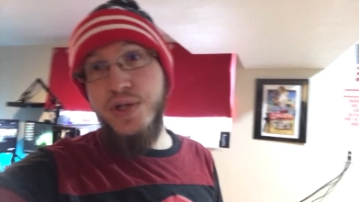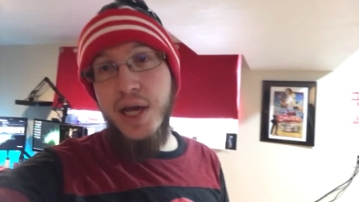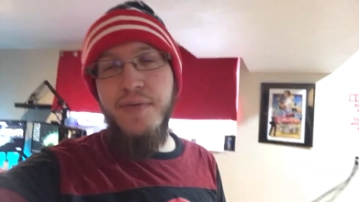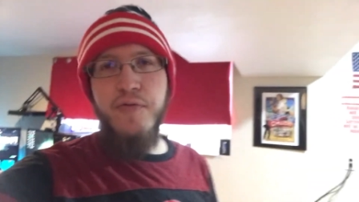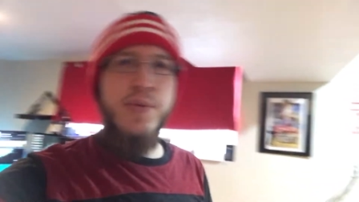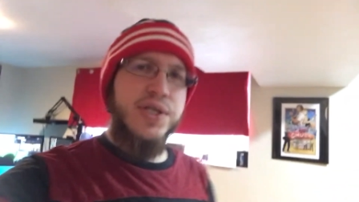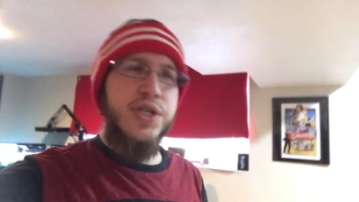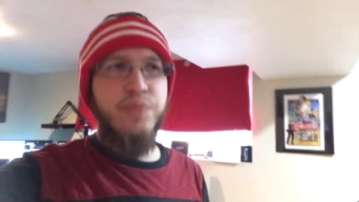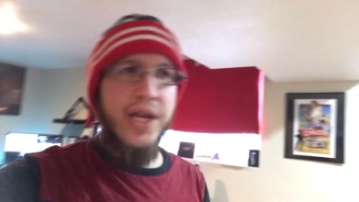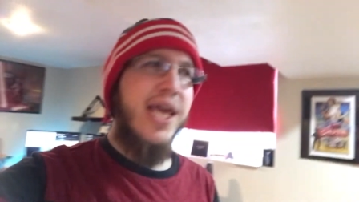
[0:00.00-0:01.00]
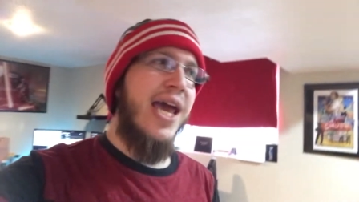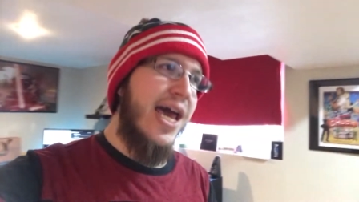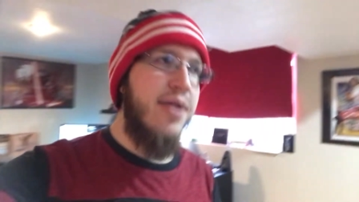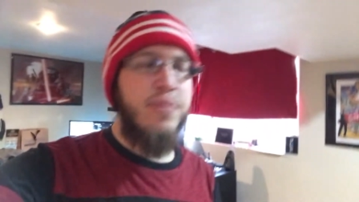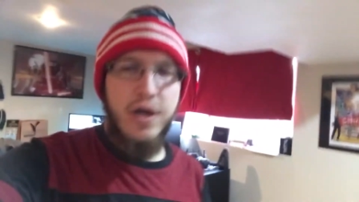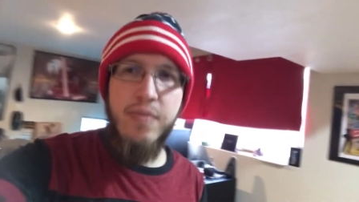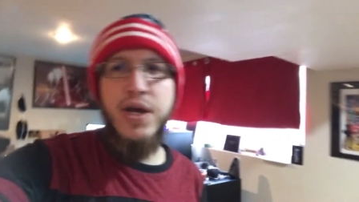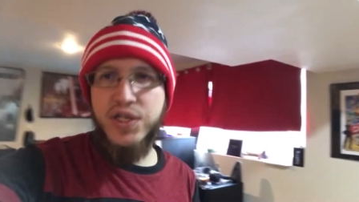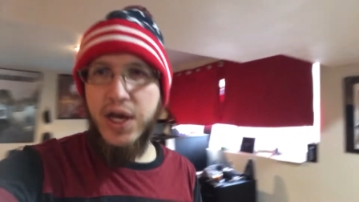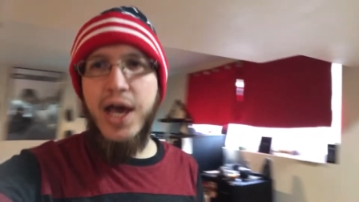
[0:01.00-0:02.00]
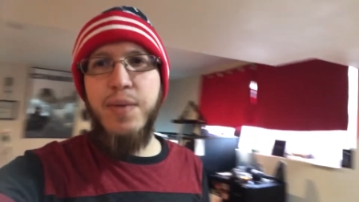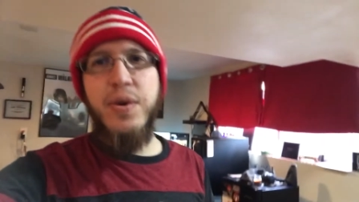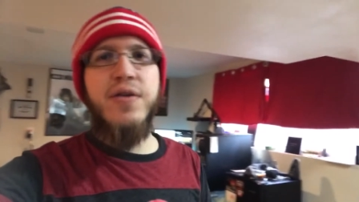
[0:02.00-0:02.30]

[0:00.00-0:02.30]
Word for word: Skype for business, but he added me on my Skype